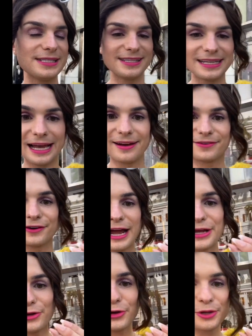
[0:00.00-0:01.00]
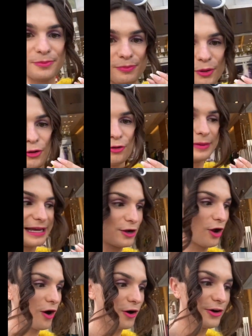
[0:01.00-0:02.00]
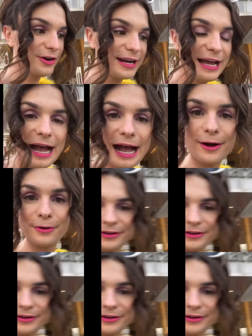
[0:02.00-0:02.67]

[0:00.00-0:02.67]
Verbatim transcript: thing ever. I couldn't pull my card out